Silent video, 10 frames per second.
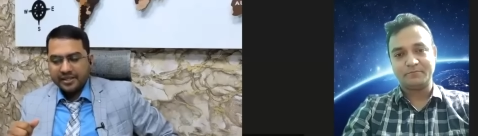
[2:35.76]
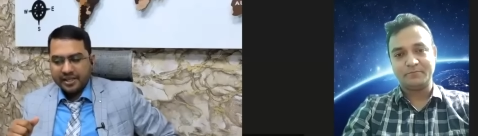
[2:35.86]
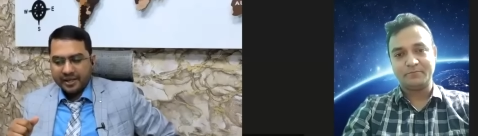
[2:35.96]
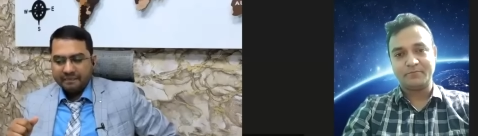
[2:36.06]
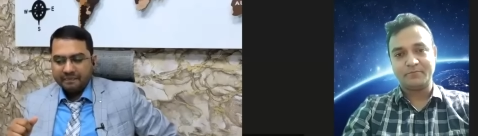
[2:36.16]

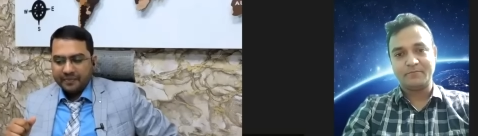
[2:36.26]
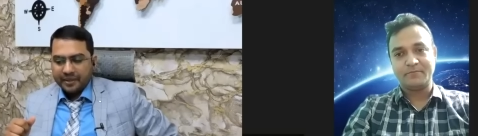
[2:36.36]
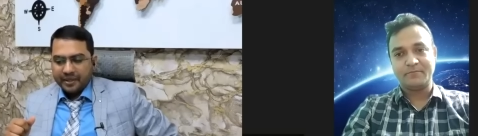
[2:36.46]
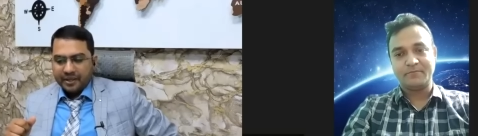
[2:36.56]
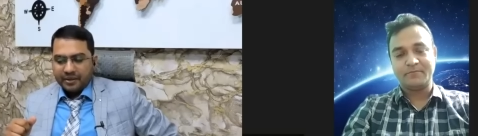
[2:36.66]
Speaker 1: time.
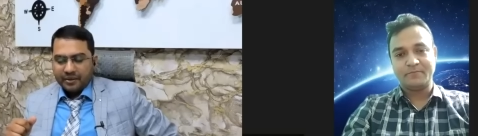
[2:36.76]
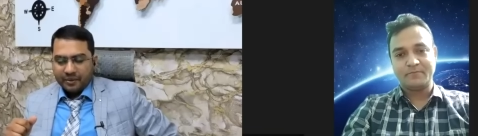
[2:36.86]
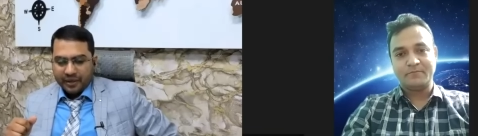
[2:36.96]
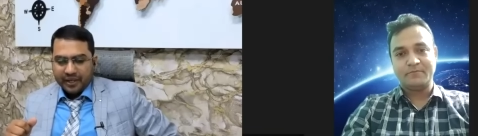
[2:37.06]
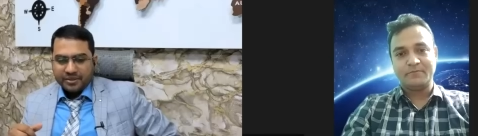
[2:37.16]

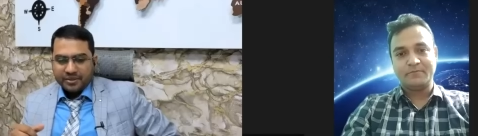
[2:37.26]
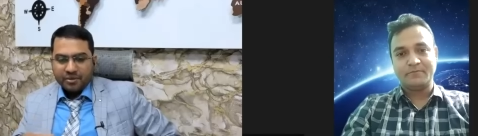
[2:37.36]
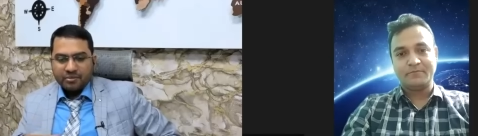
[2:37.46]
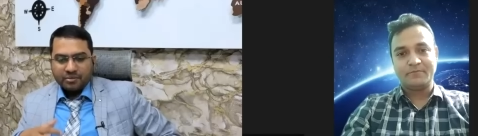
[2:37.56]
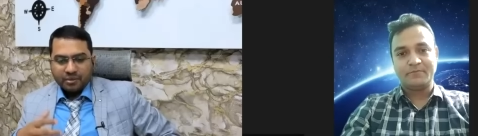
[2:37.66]
Okay.
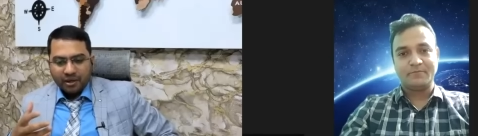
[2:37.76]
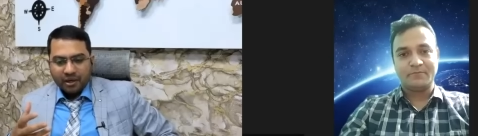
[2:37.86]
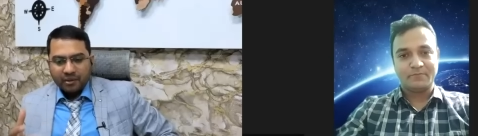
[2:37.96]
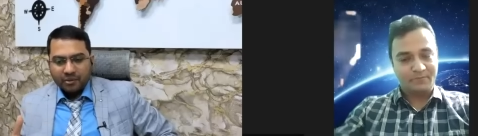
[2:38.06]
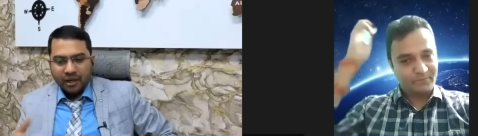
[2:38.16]
So,
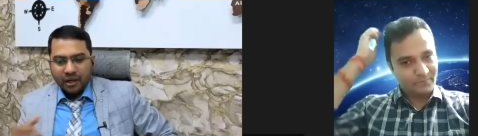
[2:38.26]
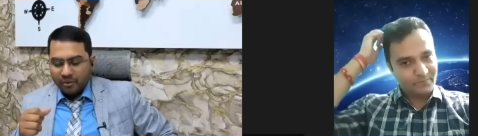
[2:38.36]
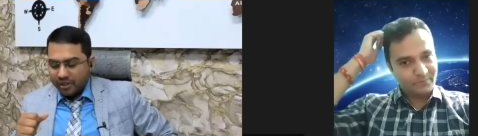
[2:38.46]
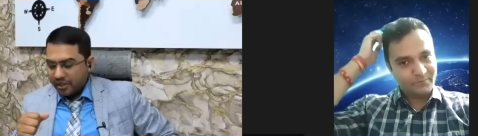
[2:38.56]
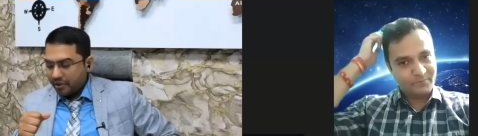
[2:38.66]
uh, how
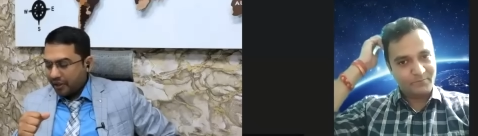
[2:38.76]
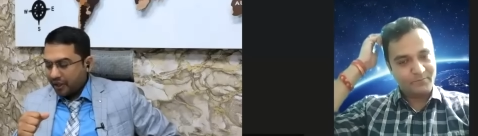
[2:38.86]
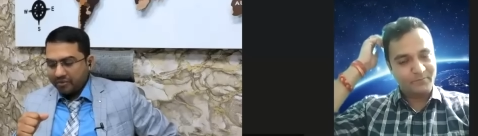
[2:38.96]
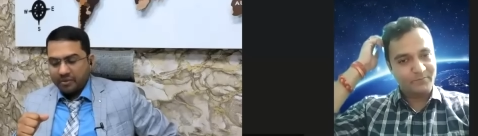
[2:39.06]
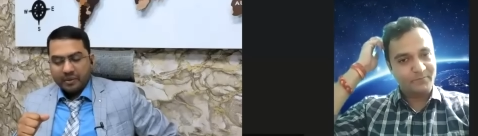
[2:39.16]
was your
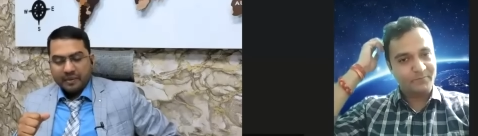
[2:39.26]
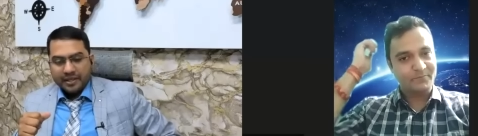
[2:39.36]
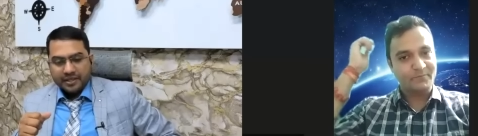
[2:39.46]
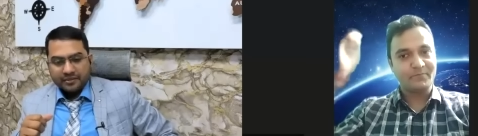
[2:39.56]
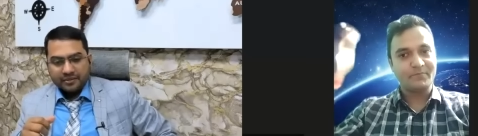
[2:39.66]
interview
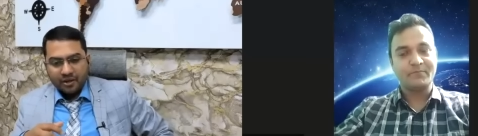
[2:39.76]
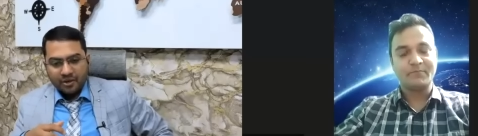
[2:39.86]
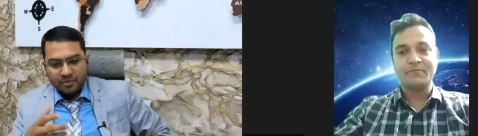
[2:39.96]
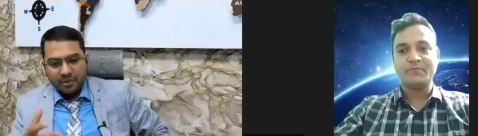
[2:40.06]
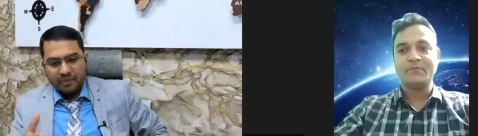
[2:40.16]
preparation? How you
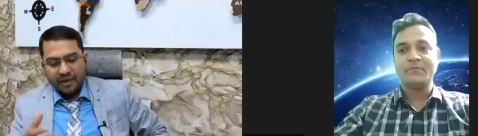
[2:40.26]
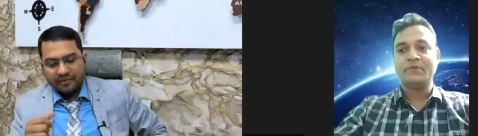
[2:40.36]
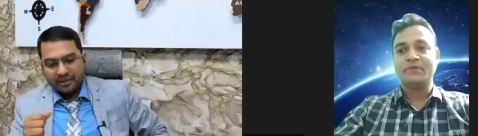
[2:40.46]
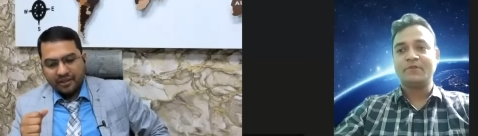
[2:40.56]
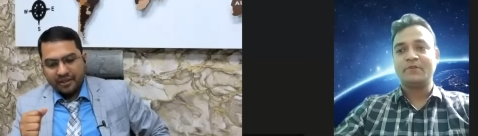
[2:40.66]
prepared for
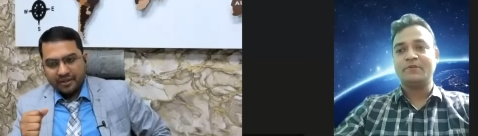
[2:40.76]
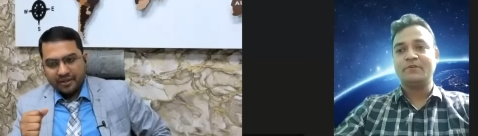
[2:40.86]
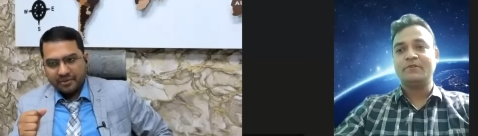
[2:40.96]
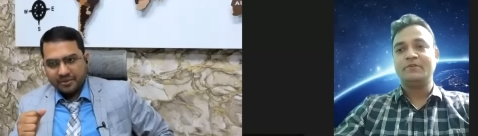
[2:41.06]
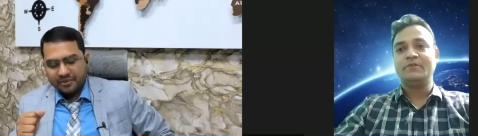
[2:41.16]
the
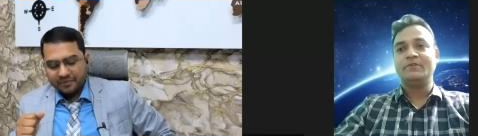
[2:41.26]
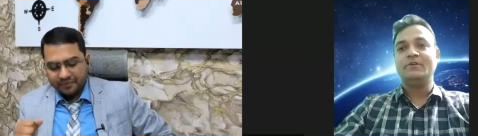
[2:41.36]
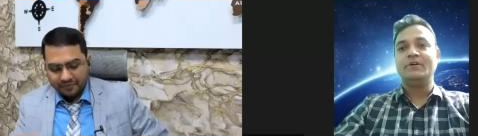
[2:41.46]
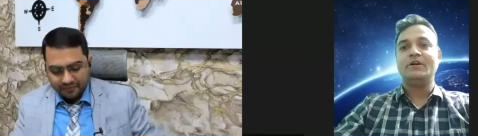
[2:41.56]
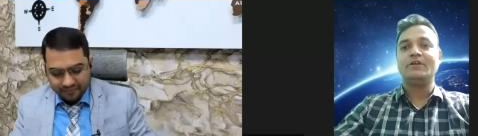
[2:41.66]
interviews?
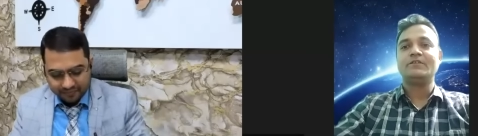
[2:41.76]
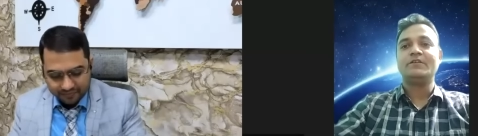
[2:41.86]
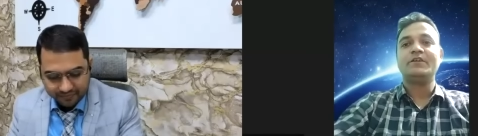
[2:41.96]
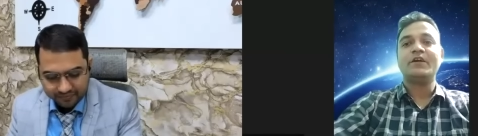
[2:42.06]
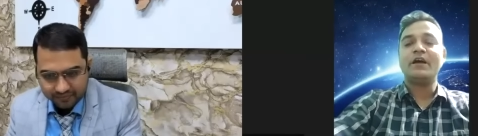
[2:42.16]
Speaker 2: Uh,
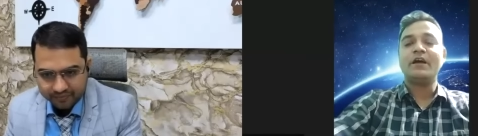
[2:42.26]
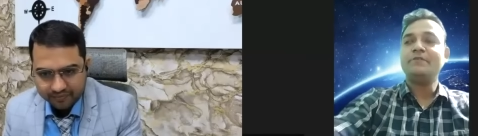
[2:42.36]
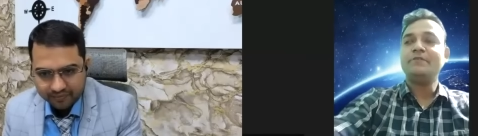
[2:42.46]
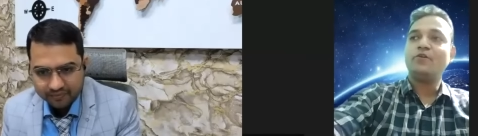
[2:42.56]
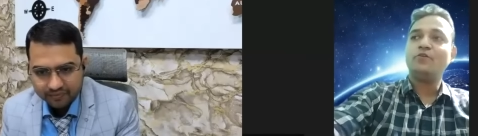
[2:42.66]
sir, I
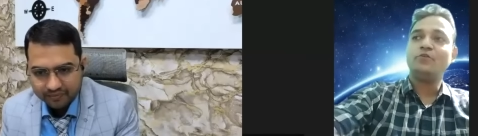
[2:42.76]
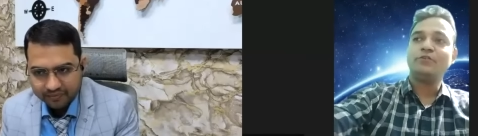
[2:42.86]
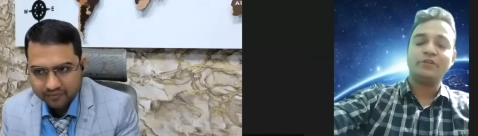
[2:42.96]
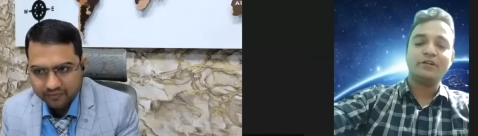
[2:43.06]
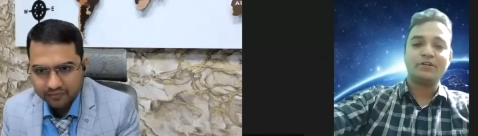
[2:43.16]
followed
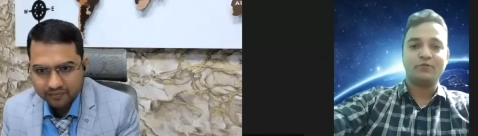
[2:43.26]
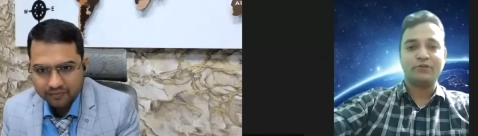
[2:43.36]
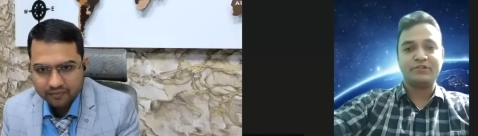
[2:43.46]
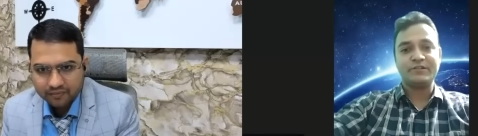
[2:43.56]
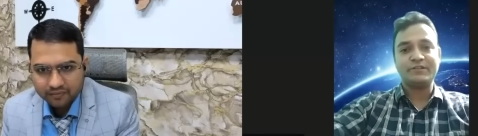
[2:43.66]
the
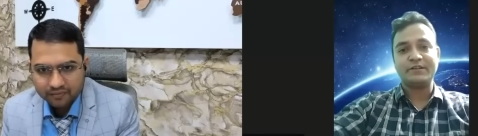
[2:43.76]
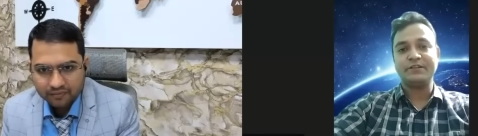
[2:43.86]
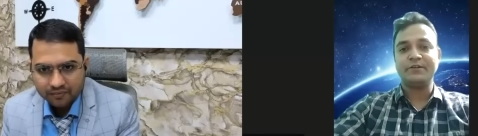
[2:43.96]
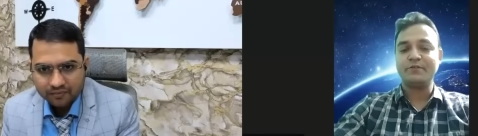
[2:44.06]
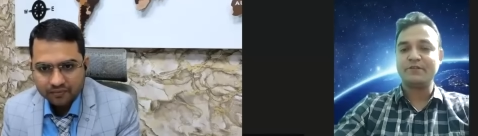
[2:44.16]
question set
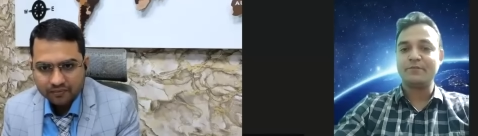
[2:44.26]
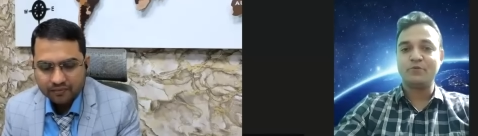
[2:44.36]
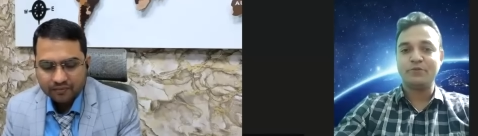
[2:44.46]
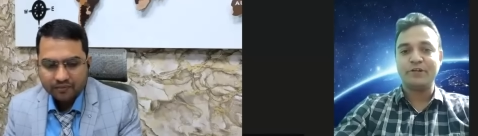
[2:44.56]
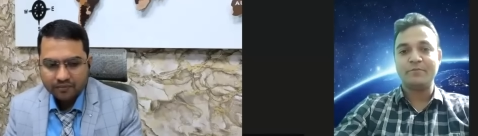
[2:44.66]
that was
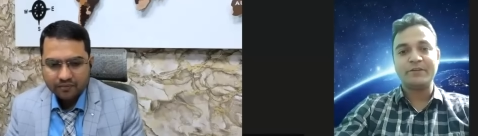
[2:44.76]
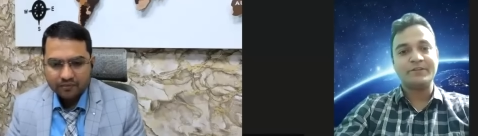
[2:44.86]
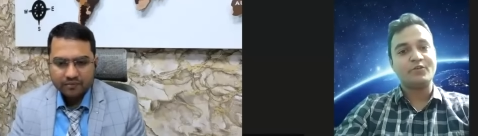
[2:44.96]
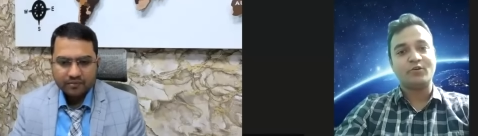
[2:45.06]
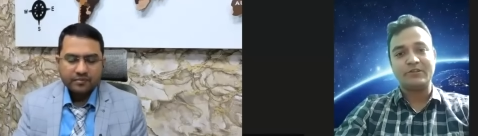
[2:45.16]
uploaded by the
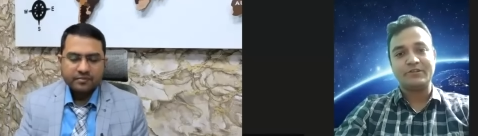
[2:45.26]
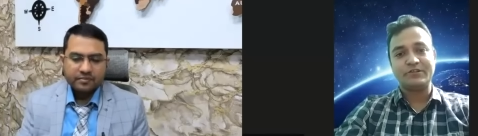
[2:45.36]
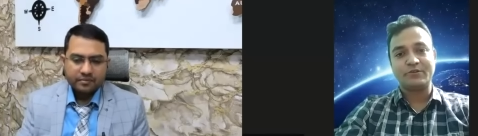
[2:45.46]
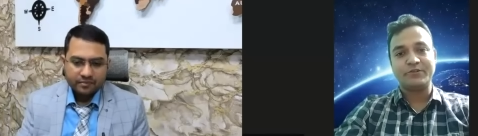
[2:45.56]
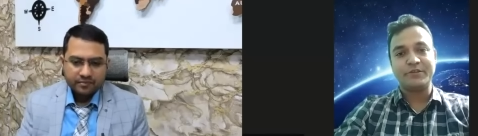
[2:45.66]

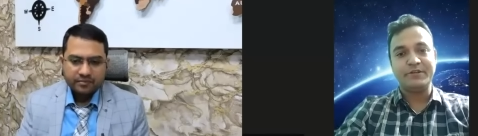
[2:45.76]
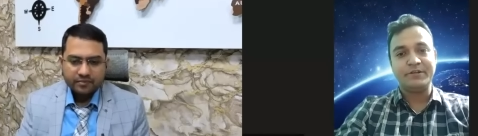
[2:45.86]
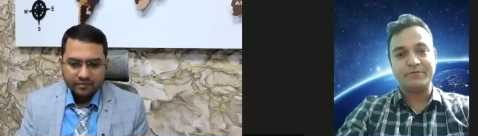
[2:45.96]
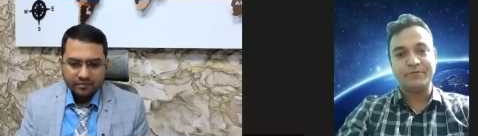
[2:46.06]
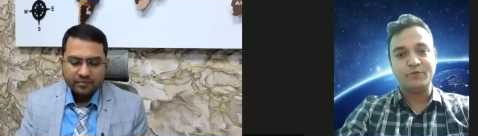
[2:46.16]
Knowledgist on the
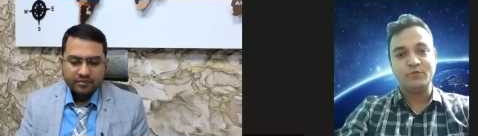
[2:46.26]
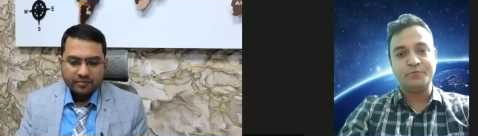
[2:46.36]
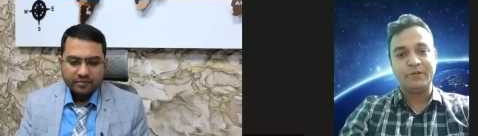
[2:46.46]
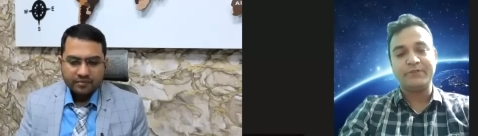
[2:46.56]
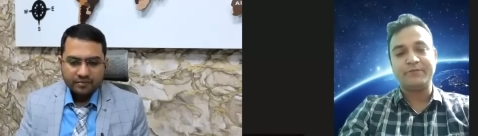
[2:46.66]
interview
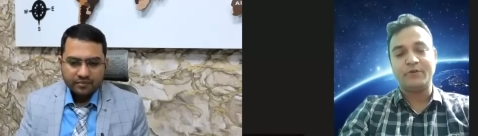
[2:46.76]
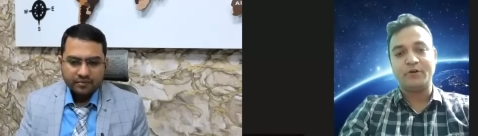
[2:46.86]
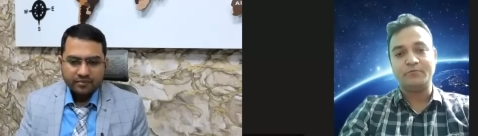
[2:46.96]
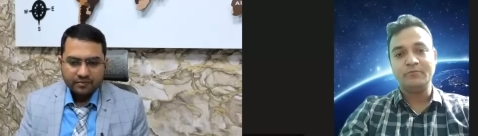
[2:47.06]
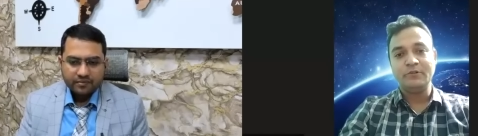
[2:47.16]
platform.